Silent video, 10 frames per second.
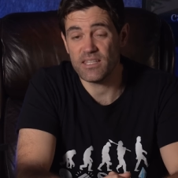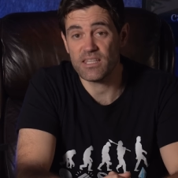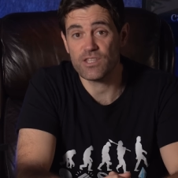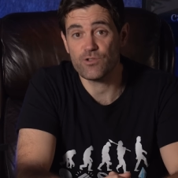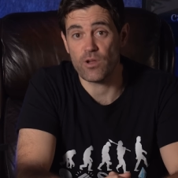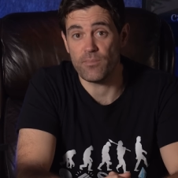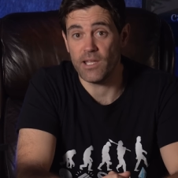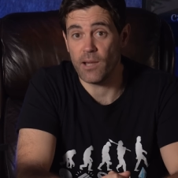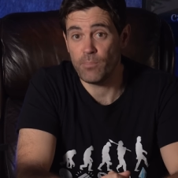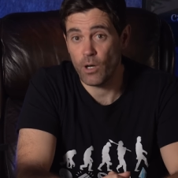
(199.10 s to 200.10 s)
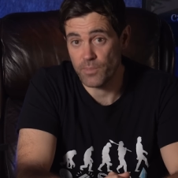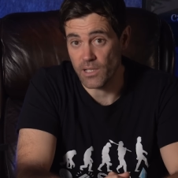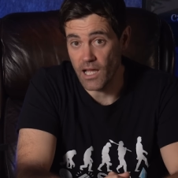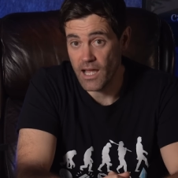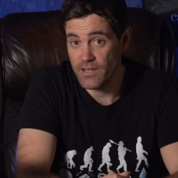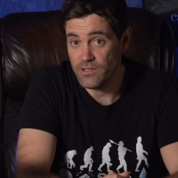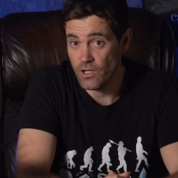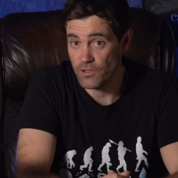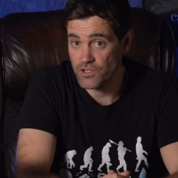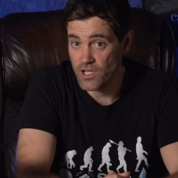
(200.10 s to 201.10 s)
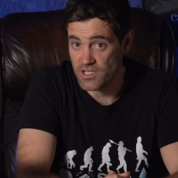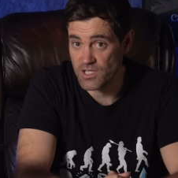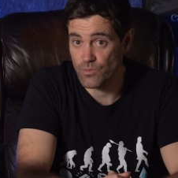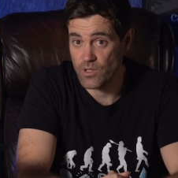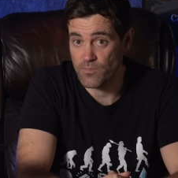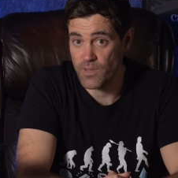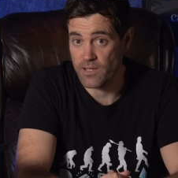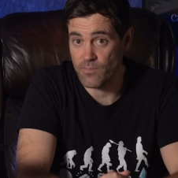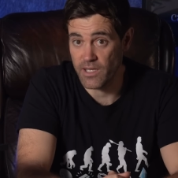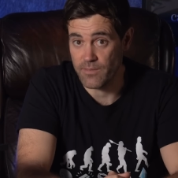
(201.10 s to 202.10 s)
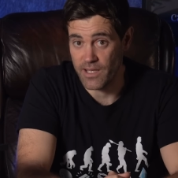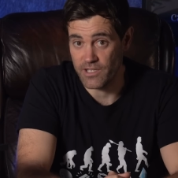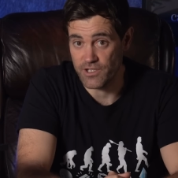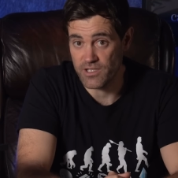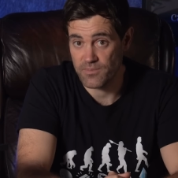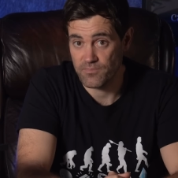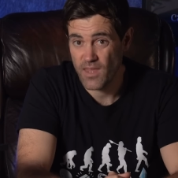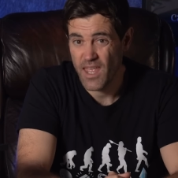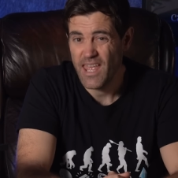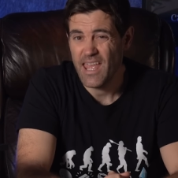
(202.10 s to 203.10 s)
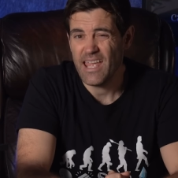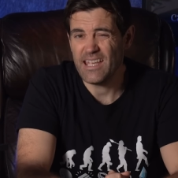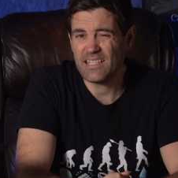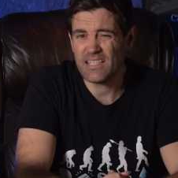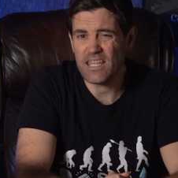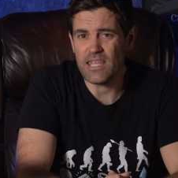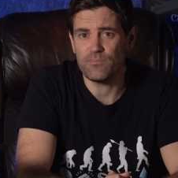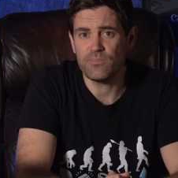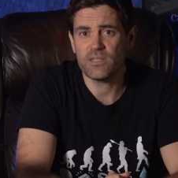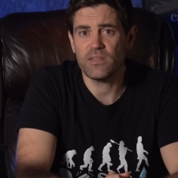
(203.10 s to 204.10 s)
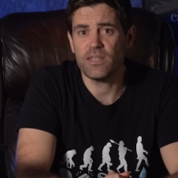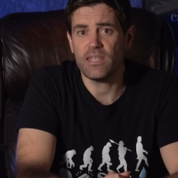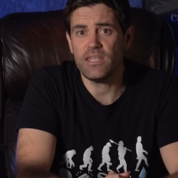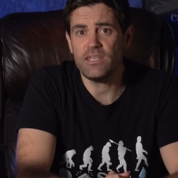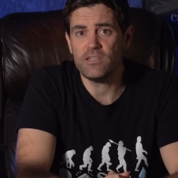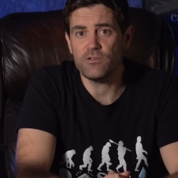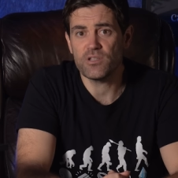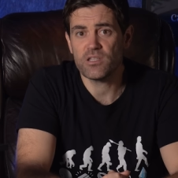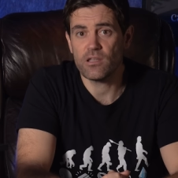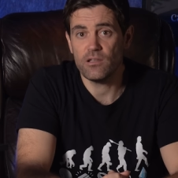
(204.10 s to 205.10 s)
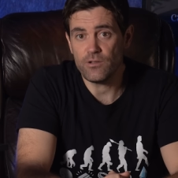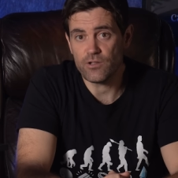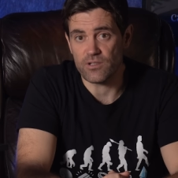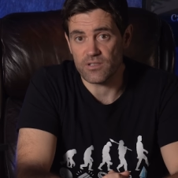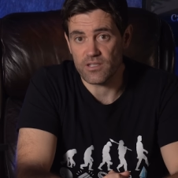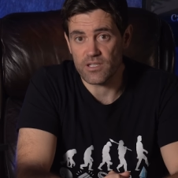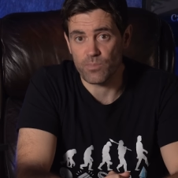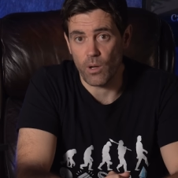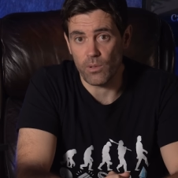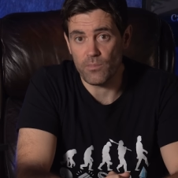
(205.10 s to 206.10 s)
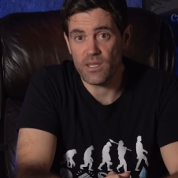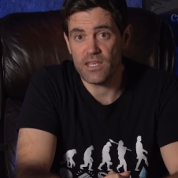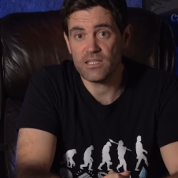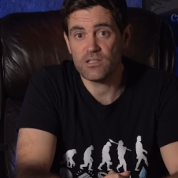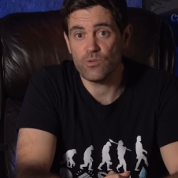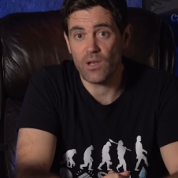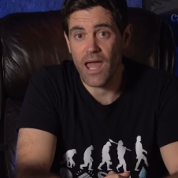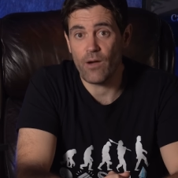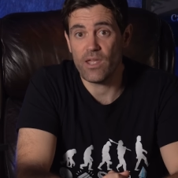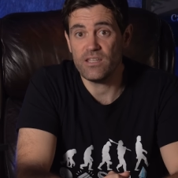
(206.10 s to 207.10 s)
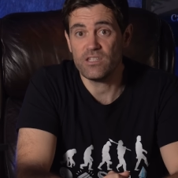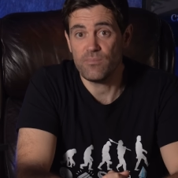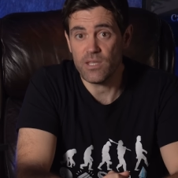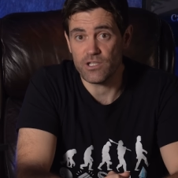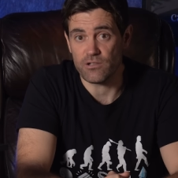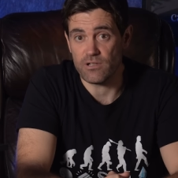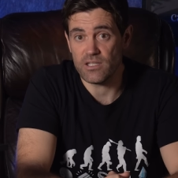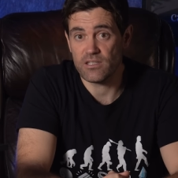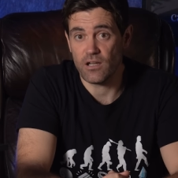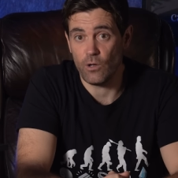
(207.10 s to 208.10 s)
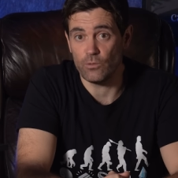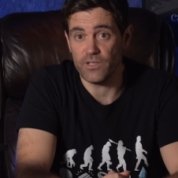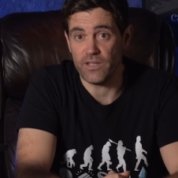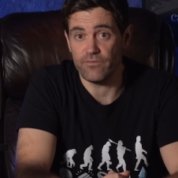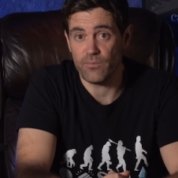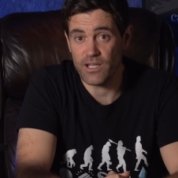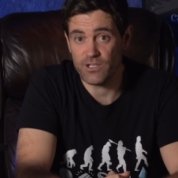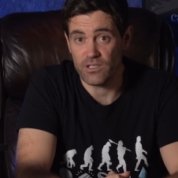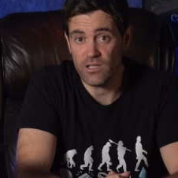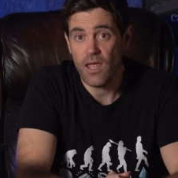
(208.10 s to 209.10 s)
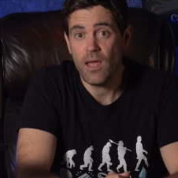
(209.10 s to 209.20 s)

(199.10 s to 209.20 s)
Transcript: is extremely unpopular, and not just with big money managers. It seems the EU's solution to this problem is to allow intermediaries to hold the information,